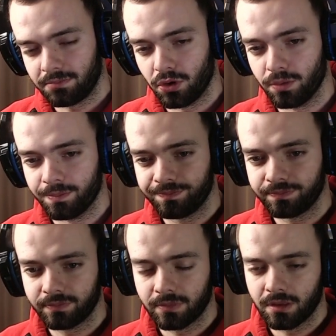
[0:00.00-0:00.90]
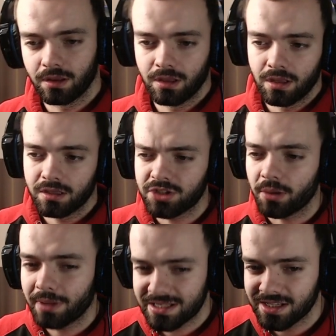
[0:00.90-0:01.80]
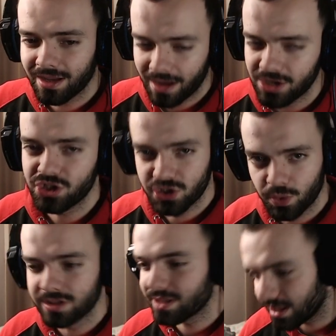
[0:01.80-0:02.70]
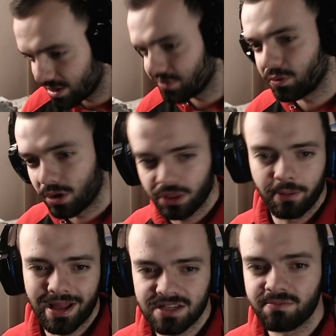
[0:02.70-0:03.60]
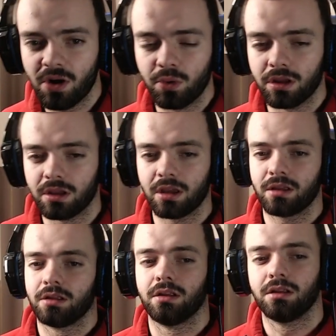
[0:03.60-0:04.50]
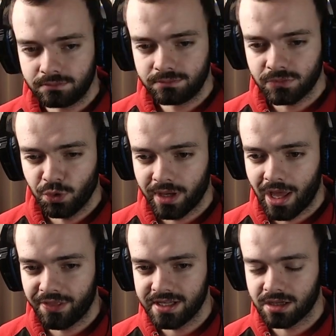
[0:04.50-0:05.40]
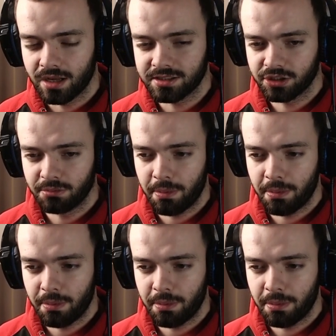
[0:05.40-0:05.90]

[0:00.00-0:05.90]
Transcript: Boom. So I'm guessing Kakashi's the one that's taking off the one on the massive boulder, yeah? I wonder how these guys are going